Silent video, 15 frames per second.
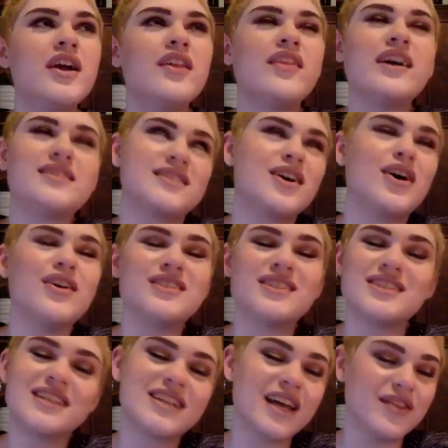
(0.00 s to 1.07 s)
that's
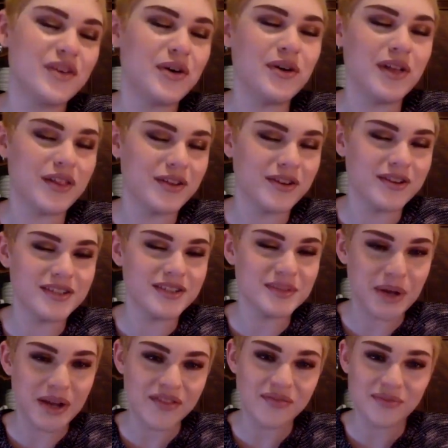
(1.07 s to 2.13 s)
kind of a whole other
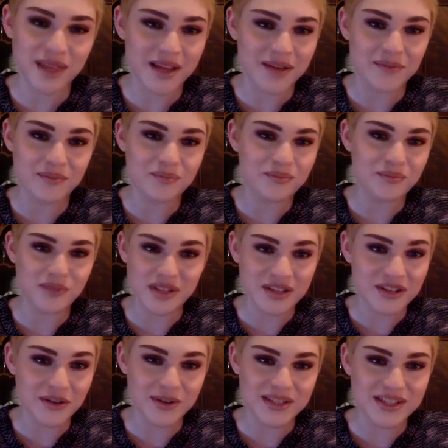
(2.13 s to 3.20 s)
debate that we could
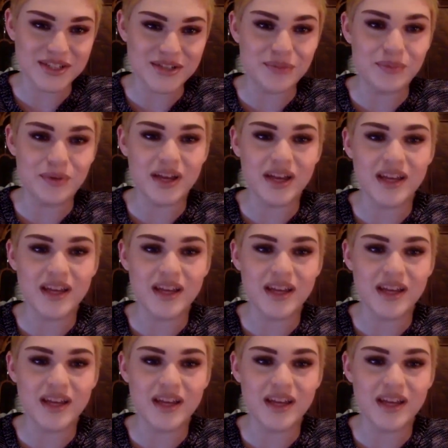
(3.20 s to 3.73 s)
go into, but